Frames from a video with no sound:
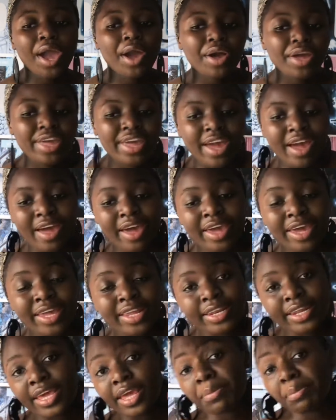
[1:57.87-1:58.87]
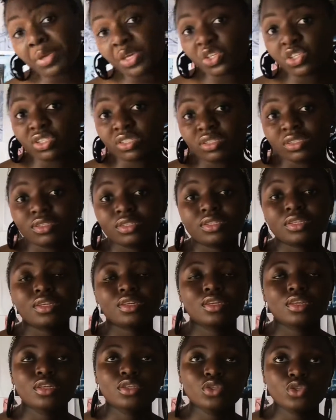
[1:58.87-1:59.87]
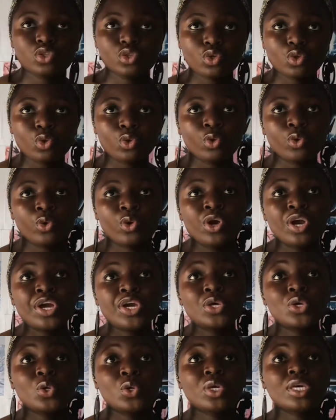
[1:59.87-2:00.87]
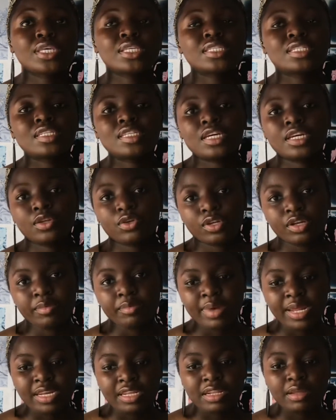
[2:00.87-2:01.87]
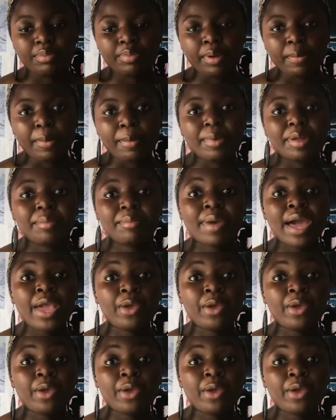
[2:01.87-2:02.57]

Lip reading: in images, so you can stick it on a manila paper. But my